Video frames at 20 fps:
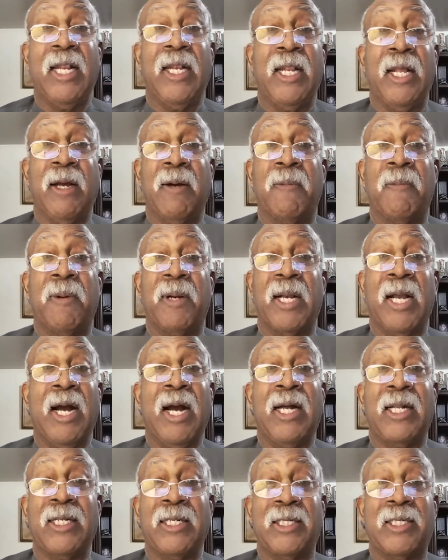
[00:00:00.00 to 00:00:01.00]
And now, but
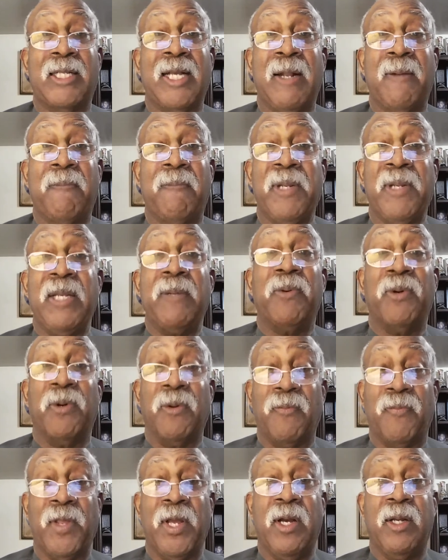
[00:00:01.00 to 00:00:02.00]
God has got
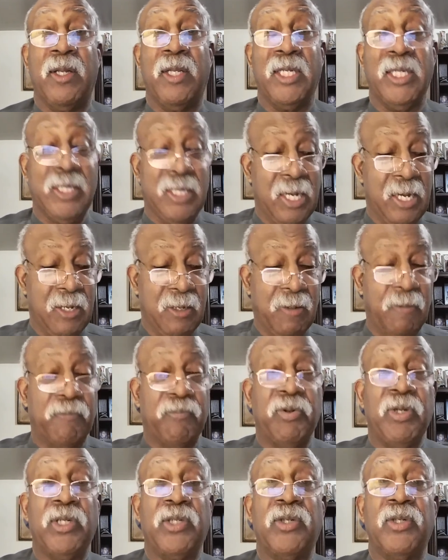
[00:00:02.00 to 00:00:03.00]
people. He's got
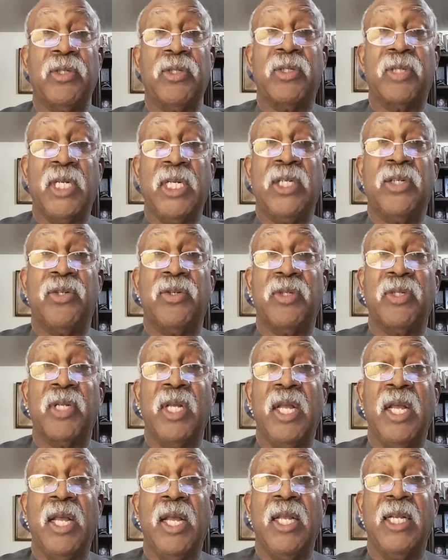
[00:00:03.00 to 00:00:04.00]
preachers,
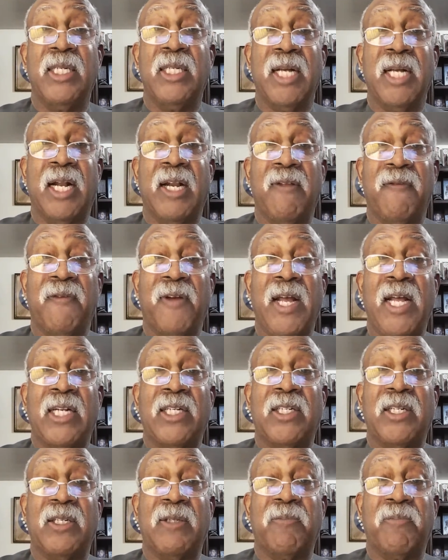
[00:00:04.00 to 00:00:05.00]
teachers. He's got
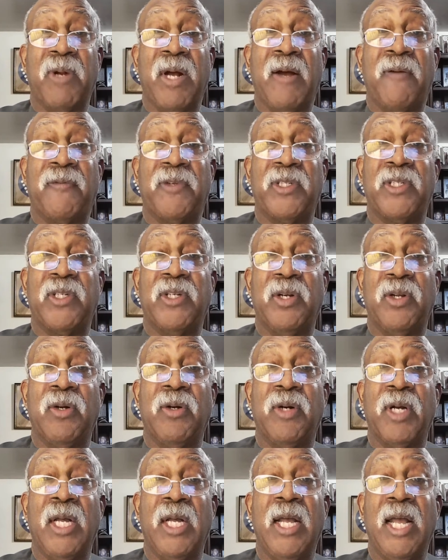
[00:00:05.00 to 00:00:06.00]
evangelists, prophets. You
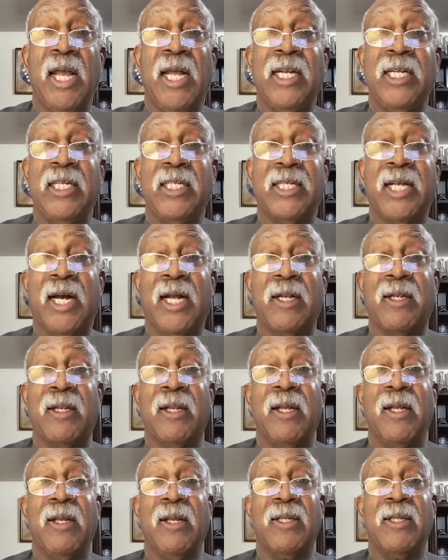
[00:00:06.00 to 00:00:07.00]
know, and he's got
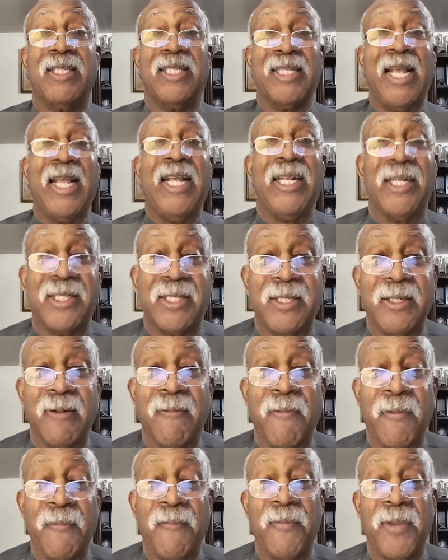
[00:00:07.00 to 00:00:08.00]

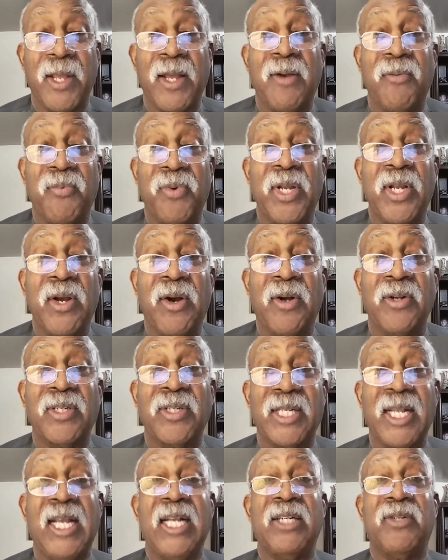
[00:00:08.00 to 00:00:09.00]
saints. We
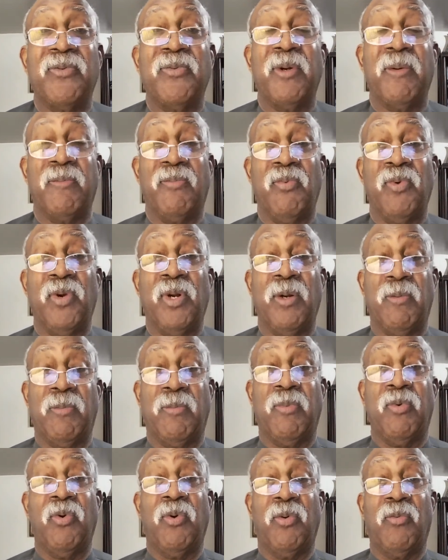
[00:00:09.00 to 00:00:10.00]
are saints. We're, we're,
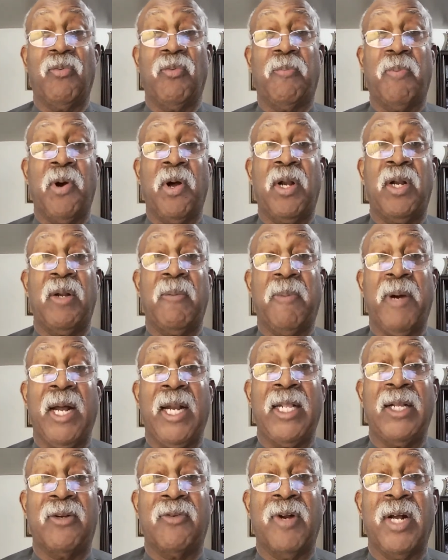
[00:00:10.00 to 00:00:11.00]
we're part of the
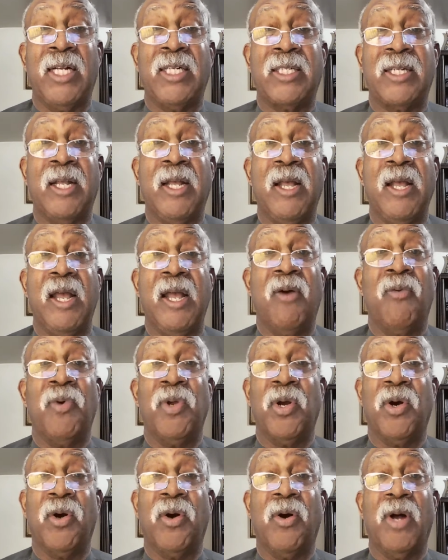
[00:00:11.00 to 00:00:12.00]
body of Christ.
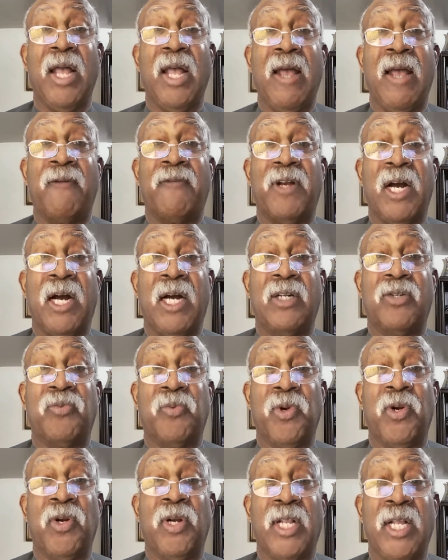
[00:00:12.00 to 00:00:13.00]
And we all have
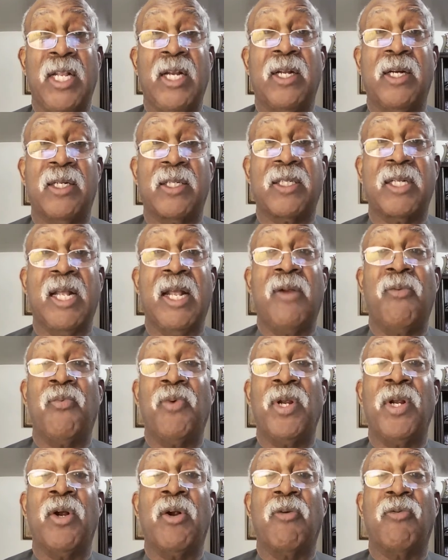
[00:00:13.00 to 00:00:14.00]
God's word in us.
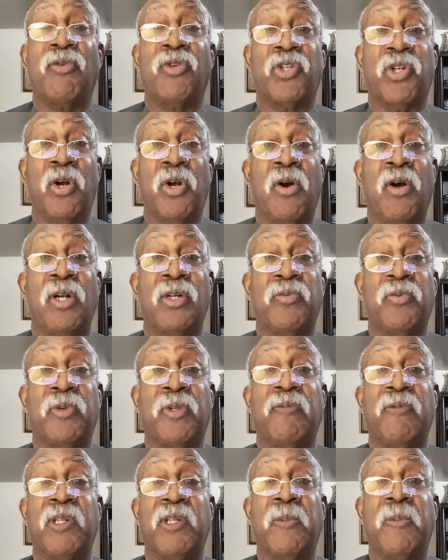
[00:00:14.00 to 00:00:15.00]
And we are charged
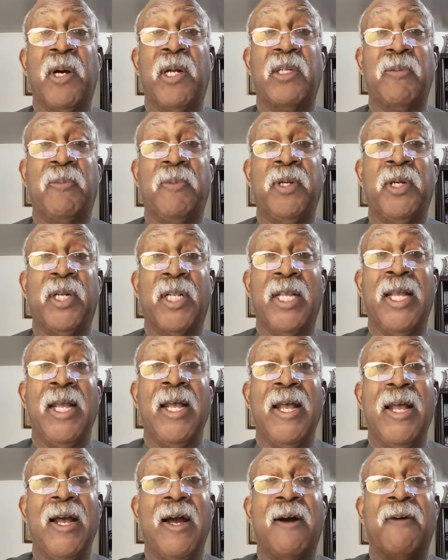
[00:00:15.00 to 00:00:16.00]
with the responsibility
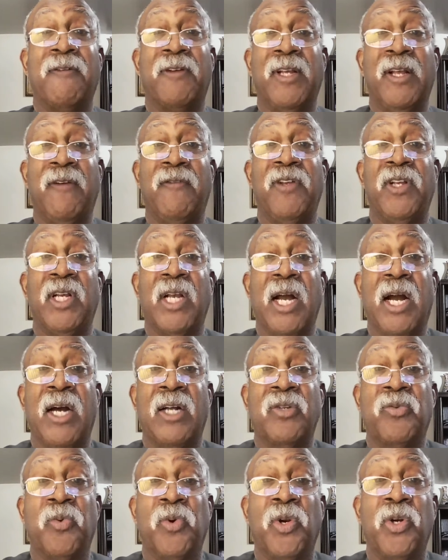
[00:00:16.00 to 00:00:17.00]
of giving
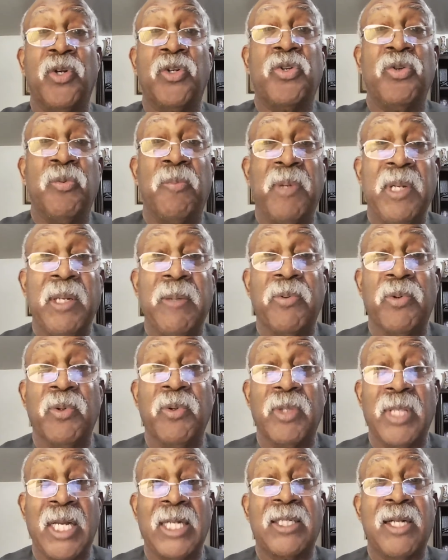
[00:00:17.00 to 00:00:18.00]
God's word to
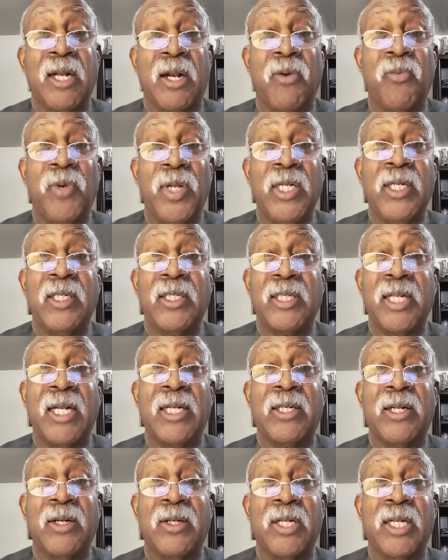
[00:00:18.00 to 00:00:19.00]
people. That's our witness.
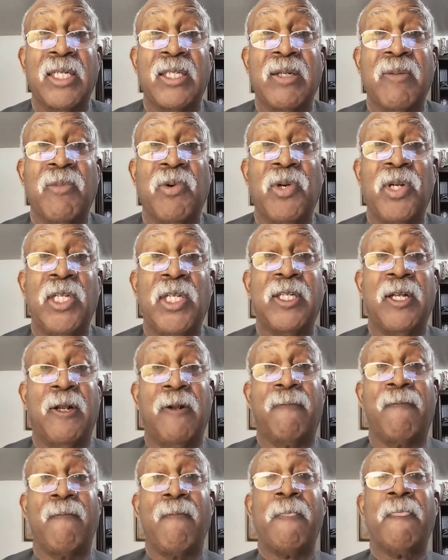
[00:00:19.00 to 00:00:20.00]
That's our testimony.
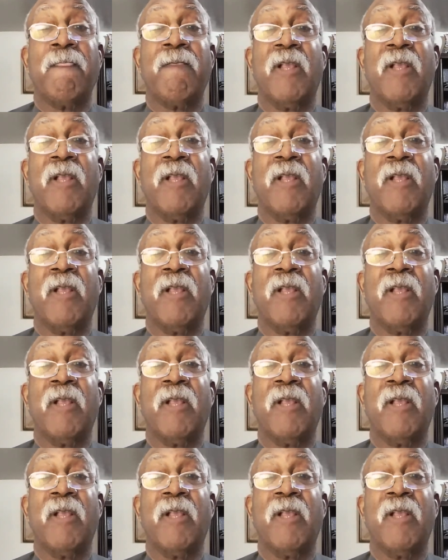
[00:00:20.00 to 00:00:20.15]
Huh?